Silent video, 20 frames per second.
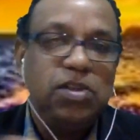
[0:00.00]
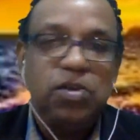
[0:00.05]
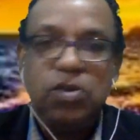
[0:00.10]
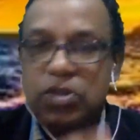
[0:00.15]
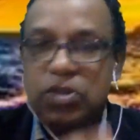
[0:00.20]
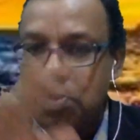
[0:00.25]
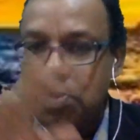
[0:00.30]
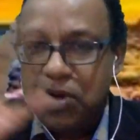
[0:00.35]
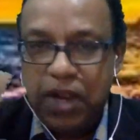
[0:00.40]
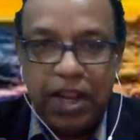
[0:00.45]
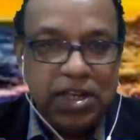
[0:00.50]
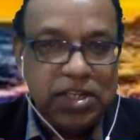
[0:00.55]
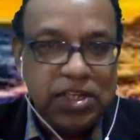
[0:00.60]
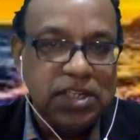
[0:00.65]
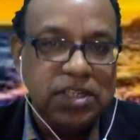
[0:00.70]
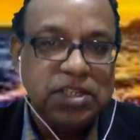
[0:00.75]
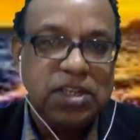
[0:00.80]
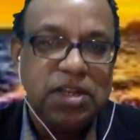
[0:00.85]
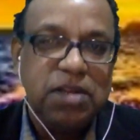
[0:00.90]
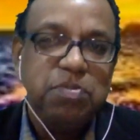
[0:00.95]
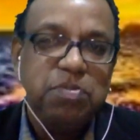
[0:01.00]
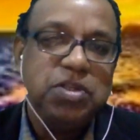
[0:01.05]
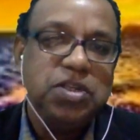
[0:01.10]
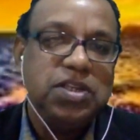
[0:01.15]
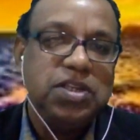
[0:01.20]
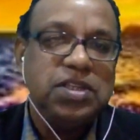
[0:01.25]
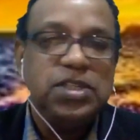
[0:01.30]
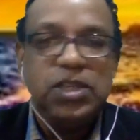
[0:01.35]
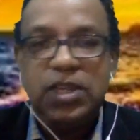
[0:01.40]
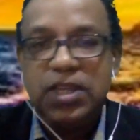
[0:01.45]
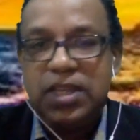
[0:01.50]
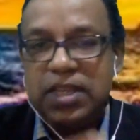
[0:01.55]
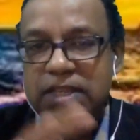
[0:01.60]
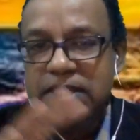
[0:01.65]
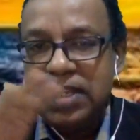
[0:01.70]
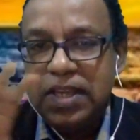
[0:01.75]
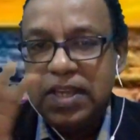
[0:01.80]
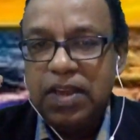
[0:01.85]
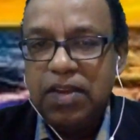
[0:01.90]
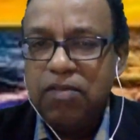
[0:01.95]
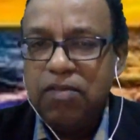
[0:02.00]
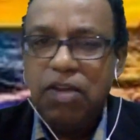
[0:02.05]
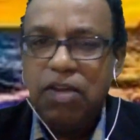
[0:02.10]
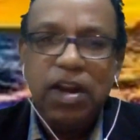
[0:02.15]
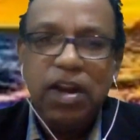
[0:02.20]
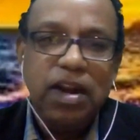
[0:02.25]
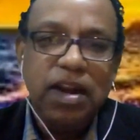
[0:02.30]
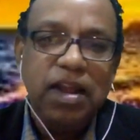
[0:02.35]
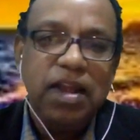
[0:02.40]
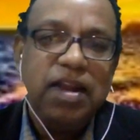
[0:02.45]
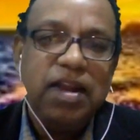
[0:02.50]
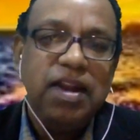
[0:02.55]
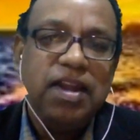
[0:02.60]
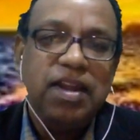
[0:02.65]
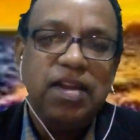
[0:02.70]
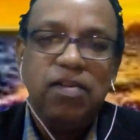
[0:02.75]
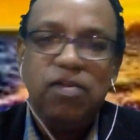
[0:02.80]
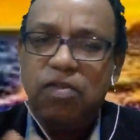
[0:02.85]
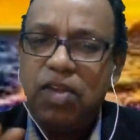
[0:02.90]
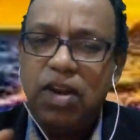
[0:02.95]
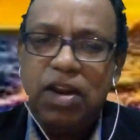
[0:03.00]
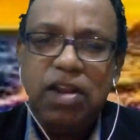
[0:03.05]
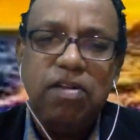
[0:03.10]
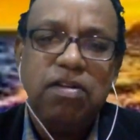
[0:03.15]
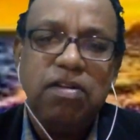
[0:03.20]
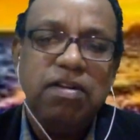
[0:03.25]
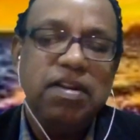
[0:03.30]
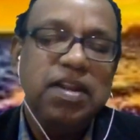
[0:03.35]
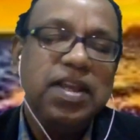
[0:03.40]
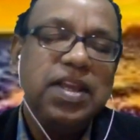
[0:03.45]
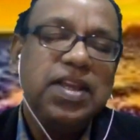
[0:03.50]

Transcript: knows about ancient scripture. She is very learned, very good.